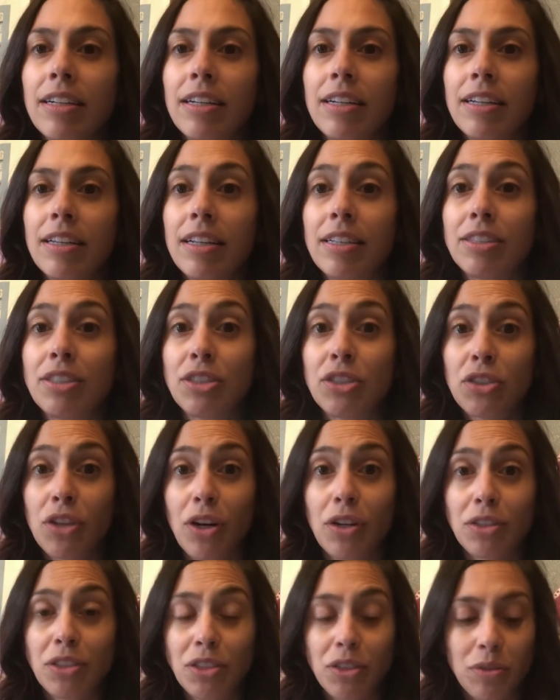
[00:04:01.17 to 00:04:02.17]
that
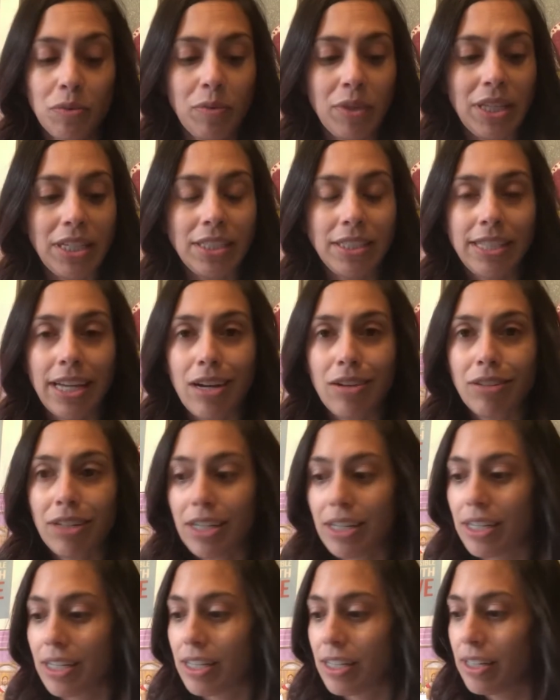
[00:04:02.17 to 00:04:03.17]
starts with the sound
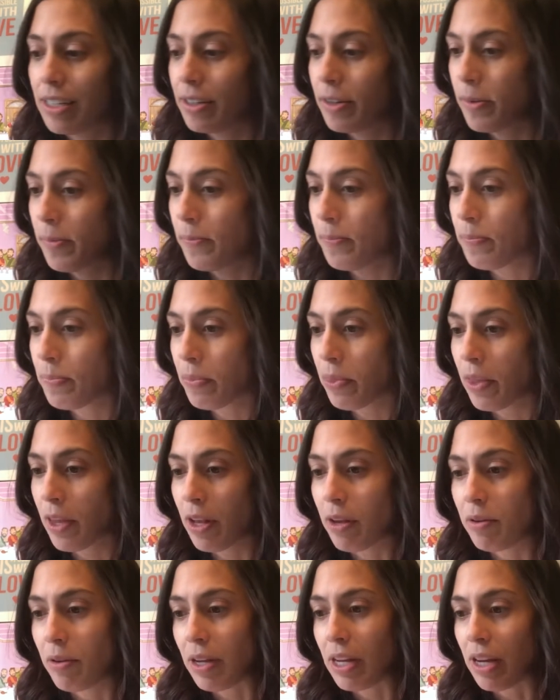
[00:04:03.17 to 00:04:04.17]
K?
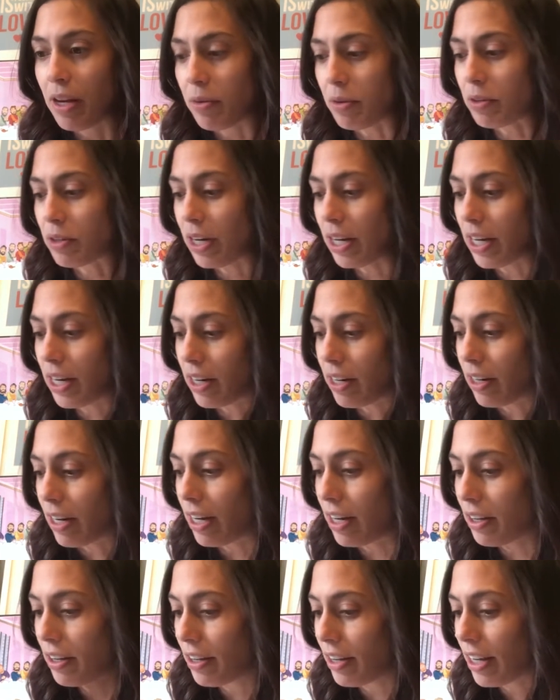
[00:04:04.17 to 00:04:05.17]
Well, I got one right here.
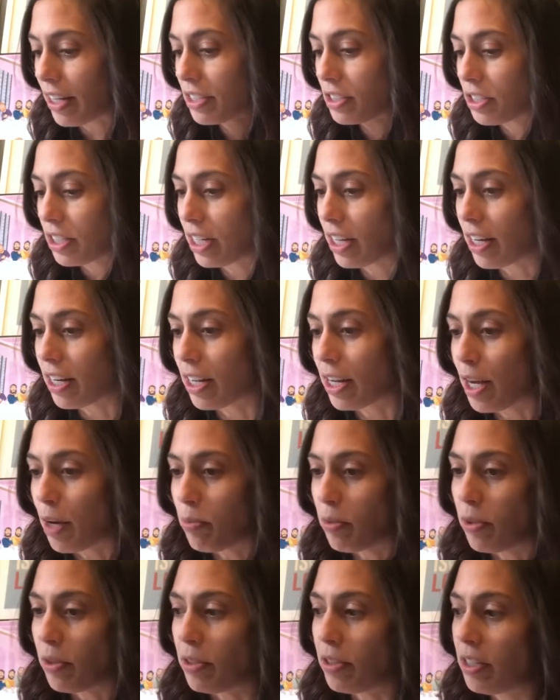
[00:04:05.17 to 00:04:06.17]
Actually, I got a
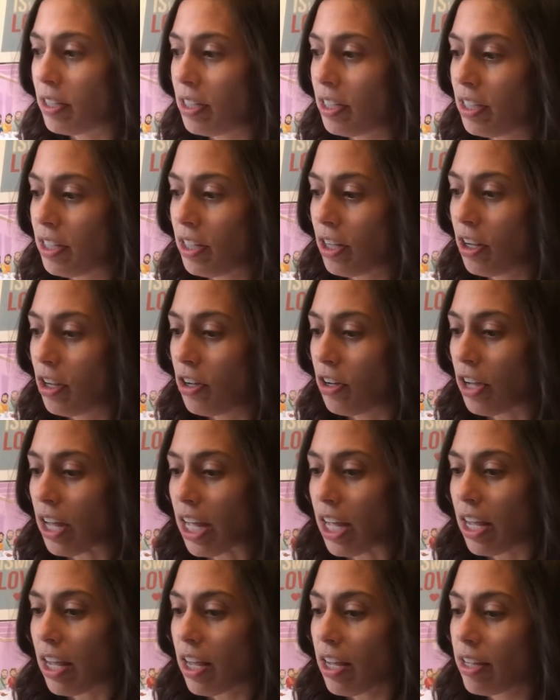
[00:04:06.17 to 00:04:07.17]
couple.
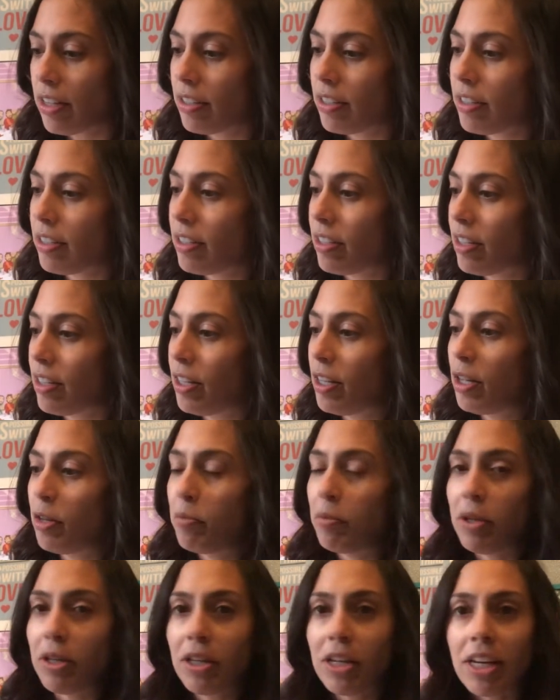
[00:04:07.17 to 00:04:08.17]
Cookie.
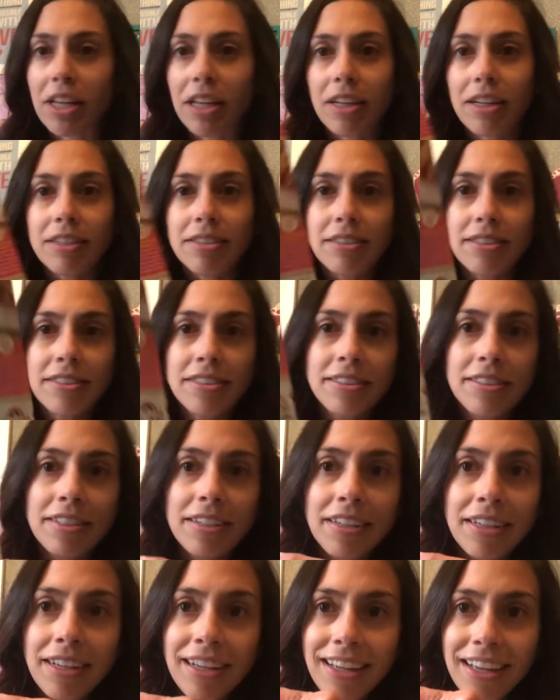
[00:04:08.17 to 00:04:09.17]
But look at this.
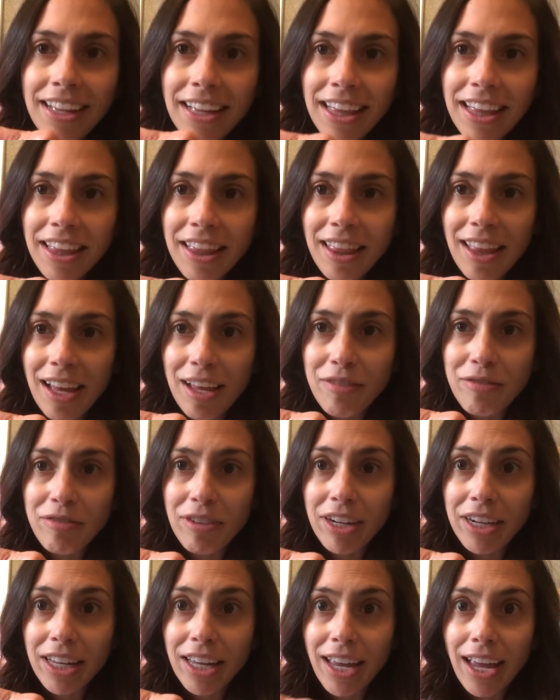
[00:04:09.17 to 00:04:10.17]
That
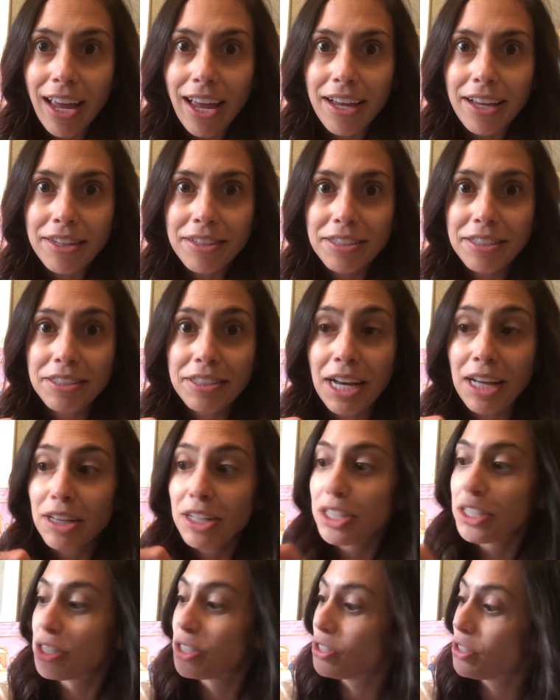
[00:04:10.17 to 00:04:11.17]
fun cake. Does that
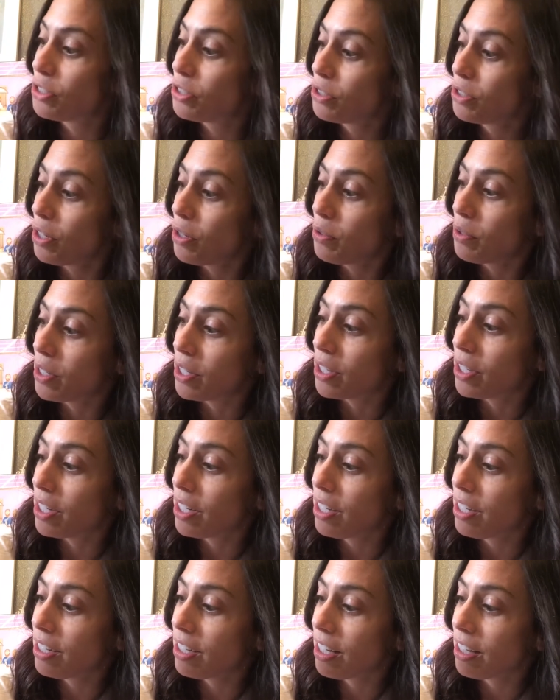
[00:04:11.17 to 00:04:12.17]
look so
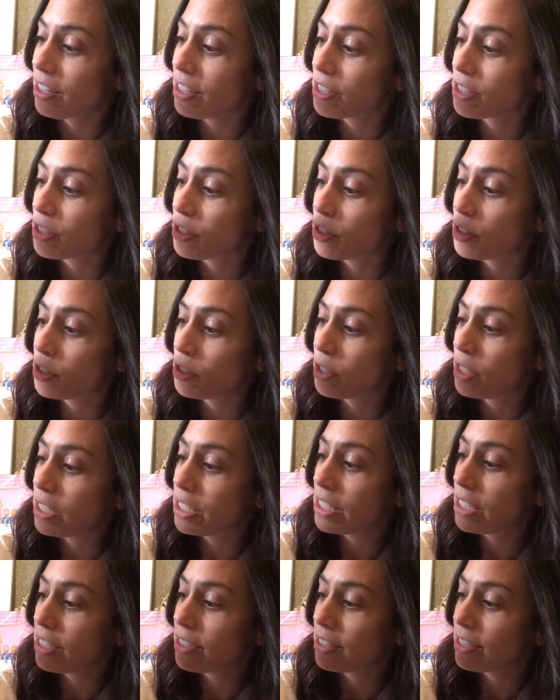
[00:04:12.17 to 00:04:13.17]
good? That looks,
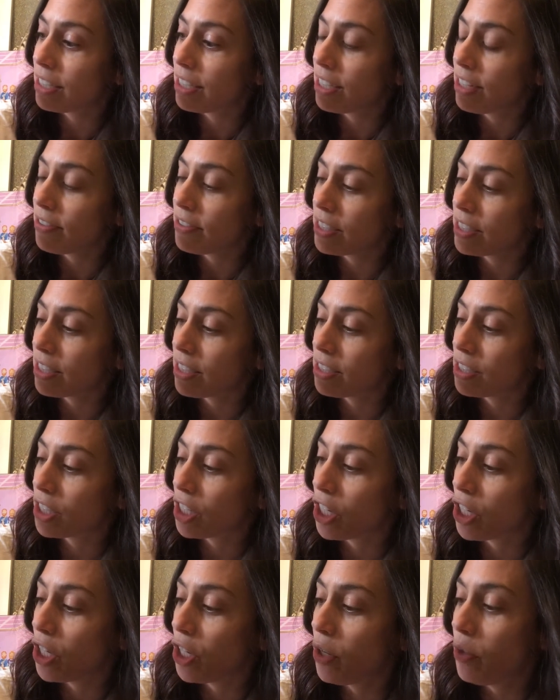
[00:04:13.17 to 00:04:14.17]
it even says
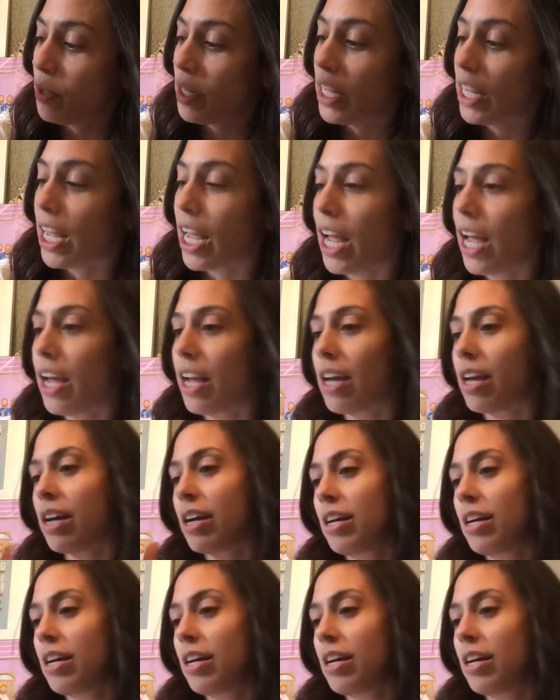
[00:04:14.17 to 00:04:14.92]
cutie cake.